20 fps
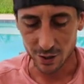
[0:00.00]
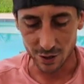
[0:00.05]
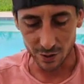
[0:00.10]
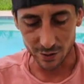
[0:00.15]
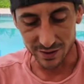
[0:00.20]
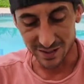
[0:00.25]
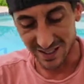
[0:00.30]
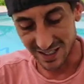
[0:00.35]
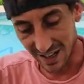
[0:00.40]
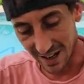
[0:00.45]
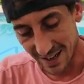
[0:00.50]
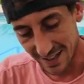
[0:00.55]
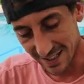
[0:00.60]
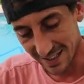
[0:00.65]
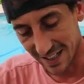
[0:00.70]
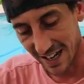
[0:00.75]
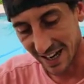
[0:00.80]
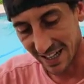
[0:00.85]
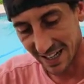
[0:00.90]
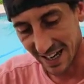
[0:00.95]
on this
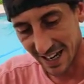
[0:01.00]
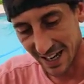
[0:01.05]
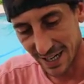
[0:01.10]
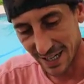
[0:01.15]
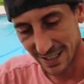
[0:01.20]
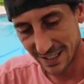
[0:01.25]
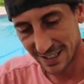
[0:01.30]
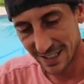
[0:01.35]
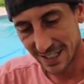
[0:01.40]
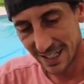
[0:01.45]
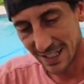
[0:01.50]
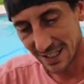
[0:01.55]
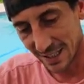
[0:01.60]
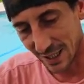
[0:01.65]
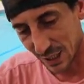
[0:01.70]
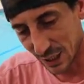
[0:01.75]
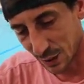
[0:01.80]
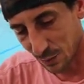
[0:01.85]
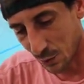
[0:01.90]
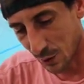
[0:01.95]
ticket
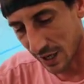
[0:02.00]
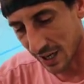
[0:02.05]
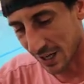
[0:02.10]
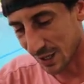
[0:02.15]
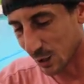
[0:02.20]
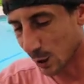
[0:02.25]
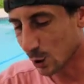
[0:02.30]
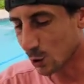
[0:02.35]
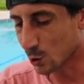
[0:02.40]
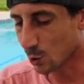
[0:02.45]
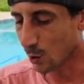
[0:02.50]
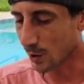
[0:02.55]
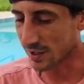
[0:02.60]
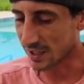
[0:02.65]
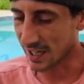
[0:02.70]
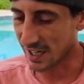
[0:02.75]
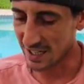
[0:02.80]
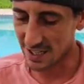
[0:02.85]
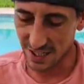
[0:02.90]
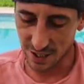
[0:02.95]
this morning at the store.
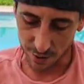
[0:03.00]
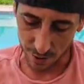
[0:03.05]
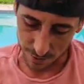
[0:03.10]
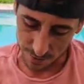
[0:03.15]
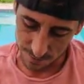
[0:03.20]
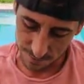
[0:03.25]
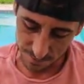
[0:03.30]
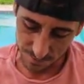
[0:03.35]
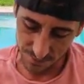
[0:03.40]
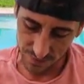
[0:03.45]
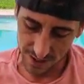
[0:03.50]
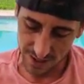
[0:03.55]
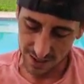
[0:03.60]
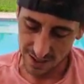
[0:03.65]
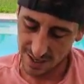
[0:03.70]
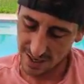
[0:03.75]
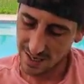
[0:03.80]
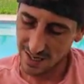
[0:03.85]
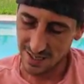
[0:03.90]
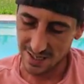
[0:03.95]
Ticket zero.
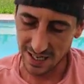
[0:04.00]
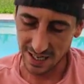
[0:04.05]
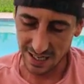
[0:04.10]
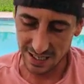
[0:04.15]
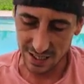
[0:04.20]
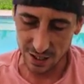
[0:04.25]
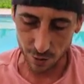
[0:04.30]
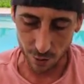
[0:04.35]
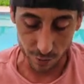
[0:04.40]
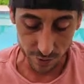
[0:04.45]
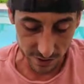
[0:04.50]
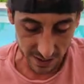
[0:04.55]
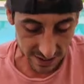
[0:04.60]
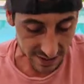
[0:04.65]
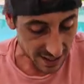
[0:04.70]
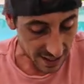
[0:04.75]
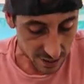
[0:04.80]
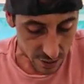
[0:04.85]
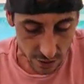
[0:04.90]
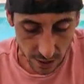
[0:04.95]
Ticket 0.
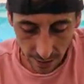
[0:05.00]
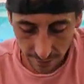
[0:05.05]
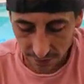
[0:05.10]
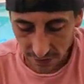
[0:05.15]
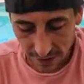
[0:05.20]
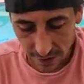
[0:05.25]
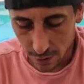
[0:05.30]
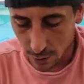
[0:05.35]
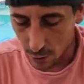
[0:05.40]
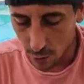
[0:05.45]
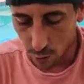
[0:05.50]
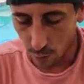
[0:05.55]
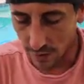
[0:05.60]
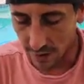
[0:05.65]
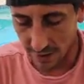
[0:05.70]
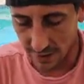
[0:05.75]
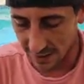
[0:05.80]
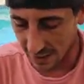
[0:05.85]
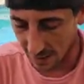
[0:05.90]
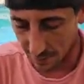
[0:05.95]
This has nothing to do with
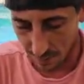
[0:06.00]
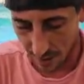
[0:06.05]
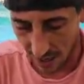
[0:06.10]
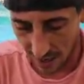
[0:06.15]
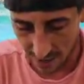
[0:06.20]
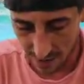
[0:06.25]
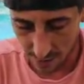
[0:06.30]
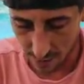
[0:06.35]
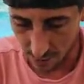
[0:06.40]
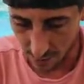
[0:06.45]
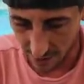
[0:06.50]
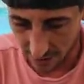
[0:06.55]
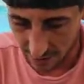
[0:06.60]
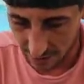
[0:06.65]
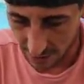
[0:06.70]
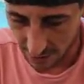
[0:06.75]
the same pack, okay?